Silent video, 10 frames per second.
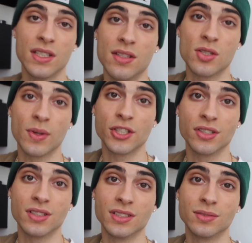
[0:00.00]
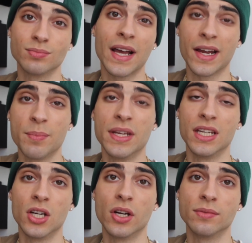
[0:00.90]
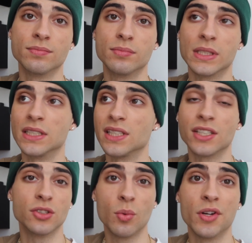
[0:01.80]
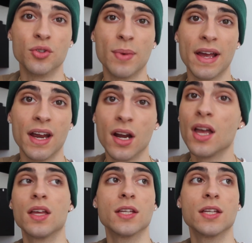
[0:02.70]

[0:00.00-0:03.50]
need this sweatshirt because I got a beanie on because I just don't want to do my hair.